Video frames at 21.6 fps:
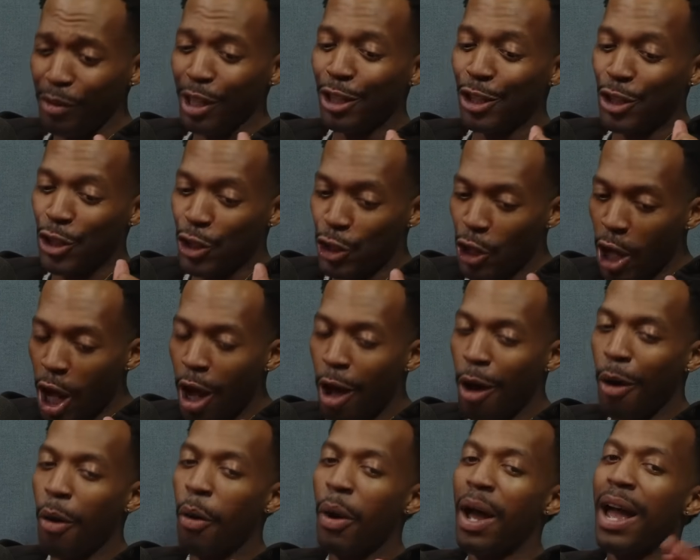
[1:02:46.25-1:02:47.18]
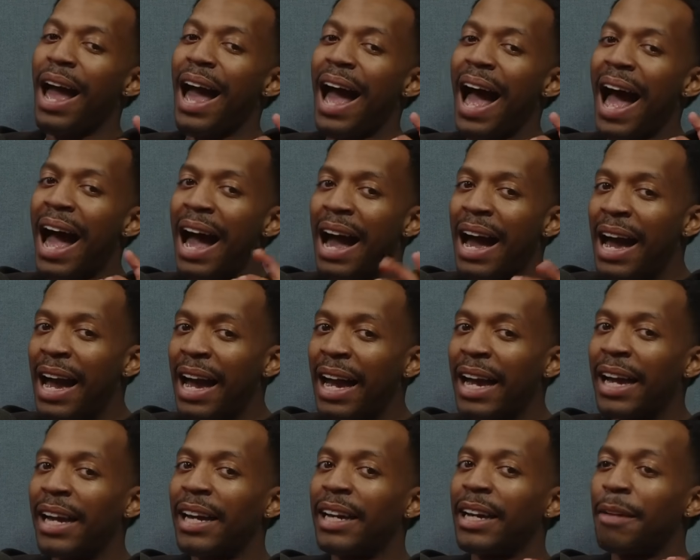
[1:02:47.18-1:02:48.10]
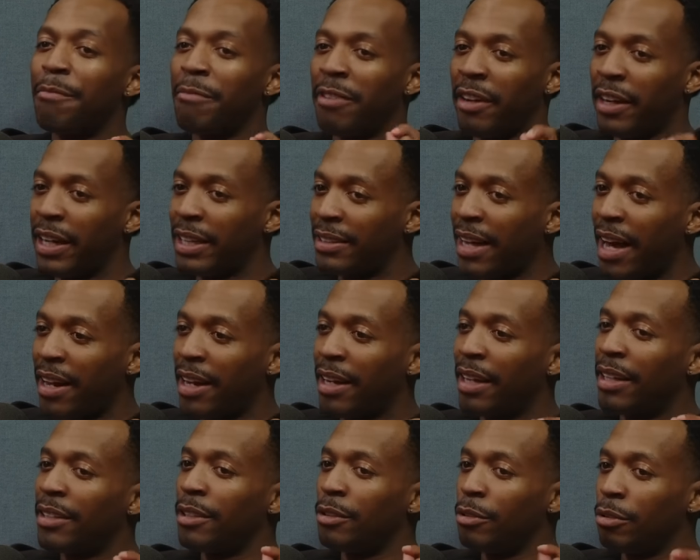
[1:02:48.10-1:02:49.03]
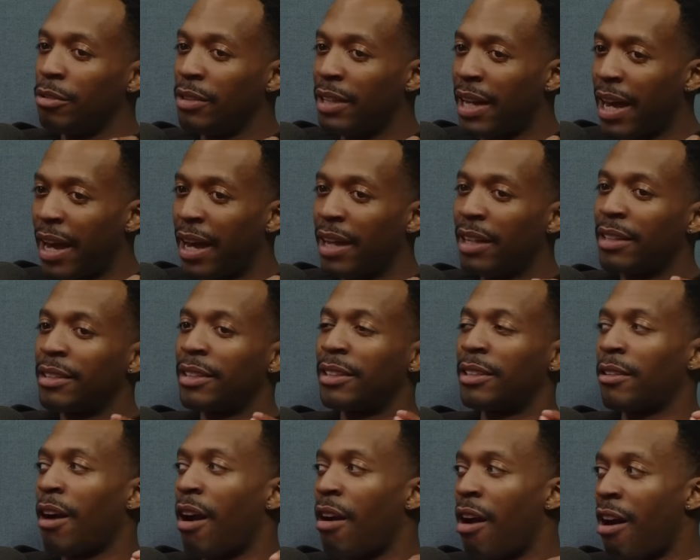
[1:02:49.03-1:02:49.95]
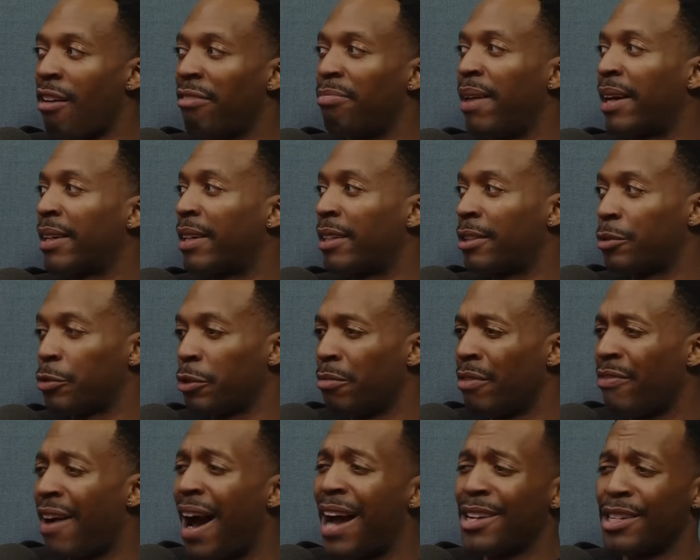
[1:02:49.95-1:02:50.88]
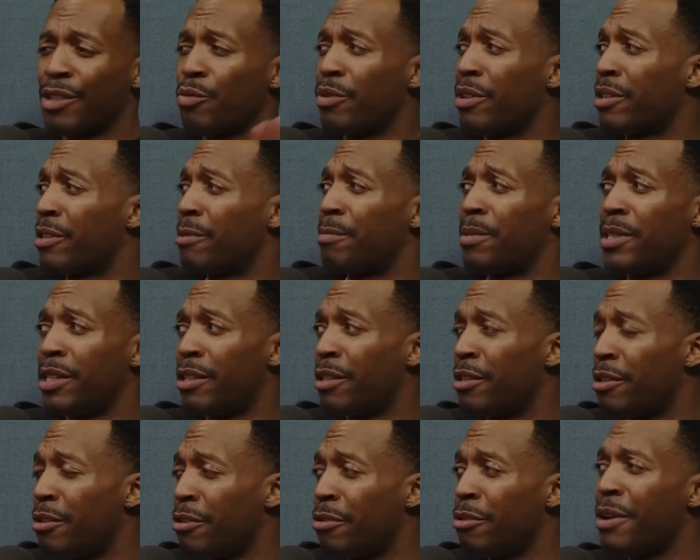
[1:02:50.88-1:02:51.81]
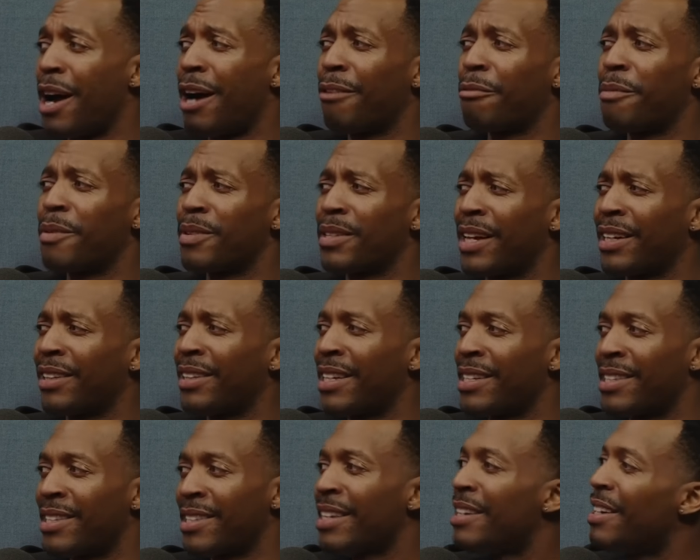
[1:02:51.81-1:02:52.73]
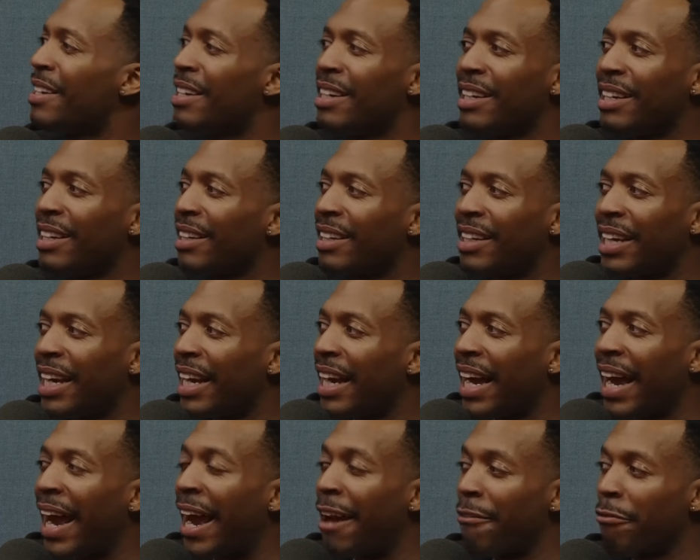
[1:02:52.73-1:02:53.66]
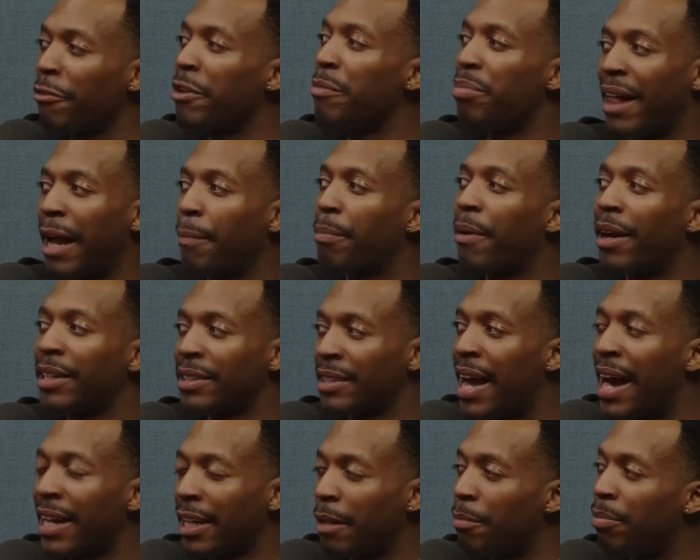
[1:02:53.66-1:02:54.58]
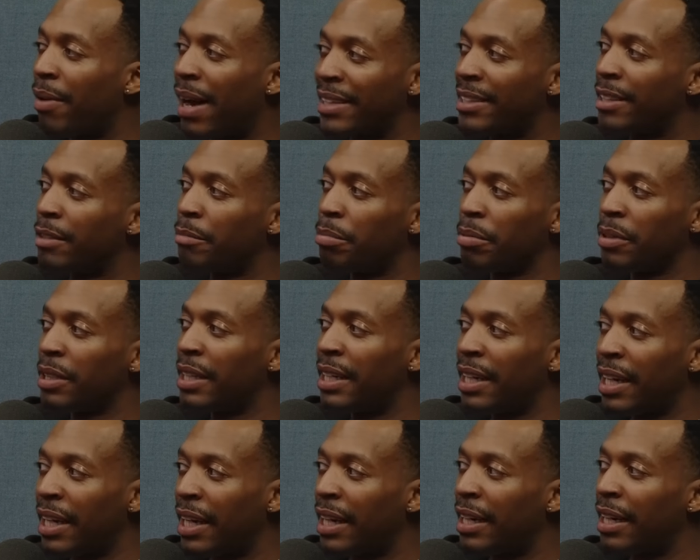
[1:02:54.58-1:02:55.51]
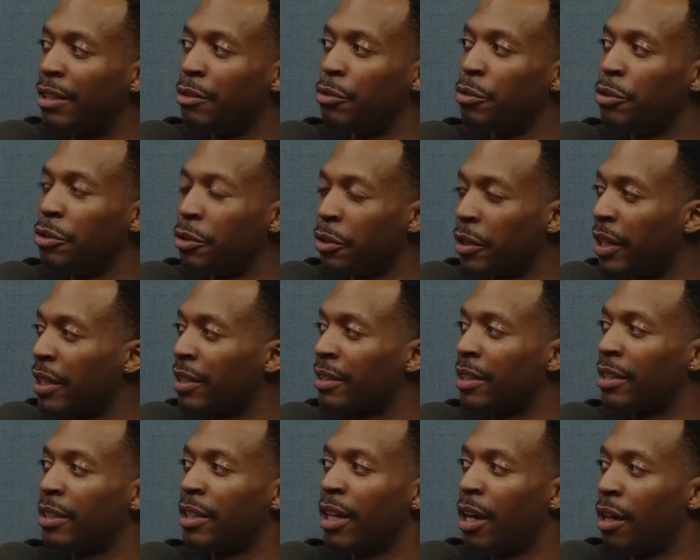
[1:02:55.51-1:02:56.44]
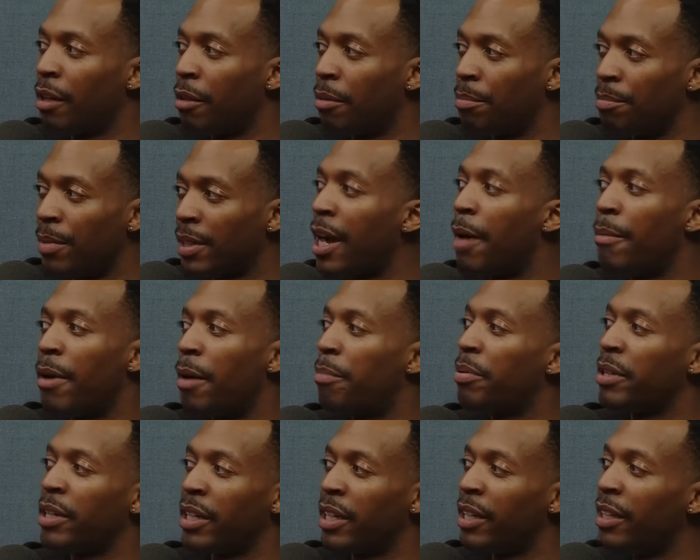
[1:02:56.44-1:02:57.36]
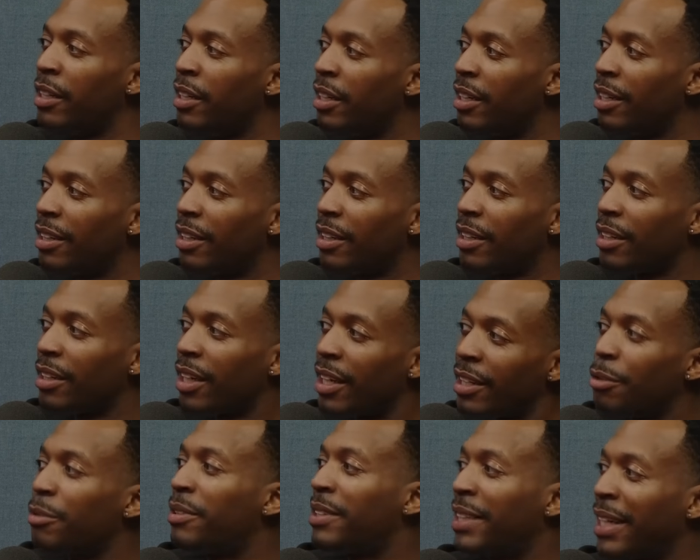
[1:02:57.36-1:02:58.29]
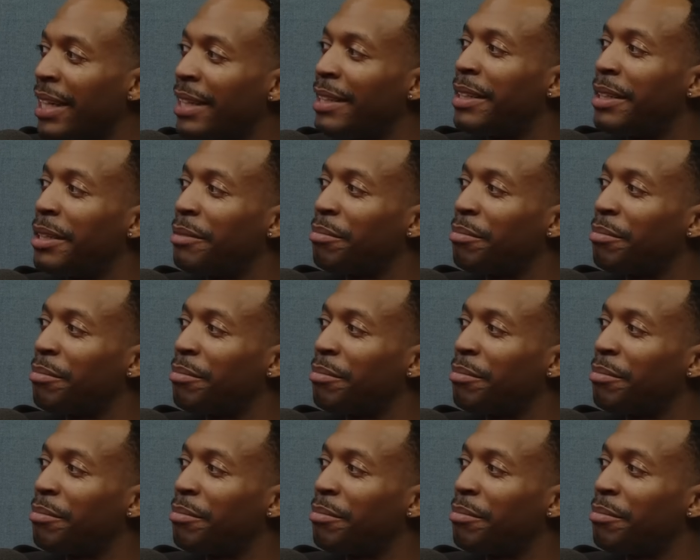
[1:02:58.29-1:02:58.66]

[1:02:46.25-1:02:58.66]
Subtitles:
So I am very excited to do that, to start off Black History Month. I just wanted some shit to do. I was like, let's get every black person I can possibly get in New York to come up here and do stand-up.